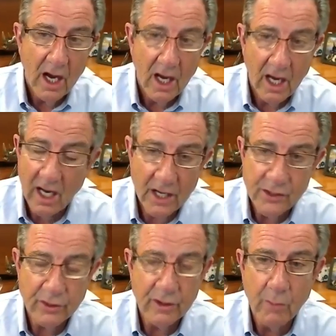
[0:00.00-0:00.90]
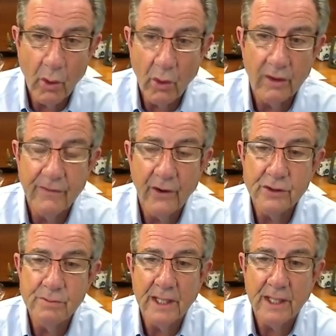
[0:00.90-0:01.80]
100 or more of
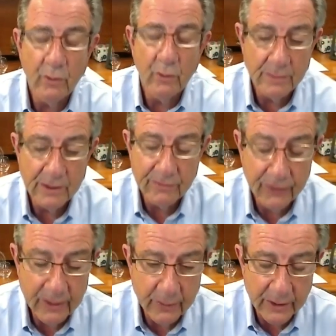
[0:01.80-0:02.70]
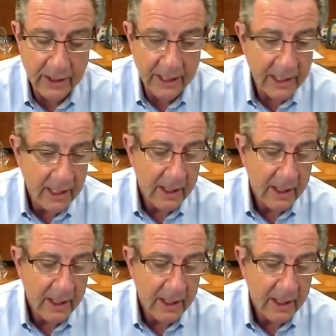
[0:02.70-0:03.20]
those men and women frequently,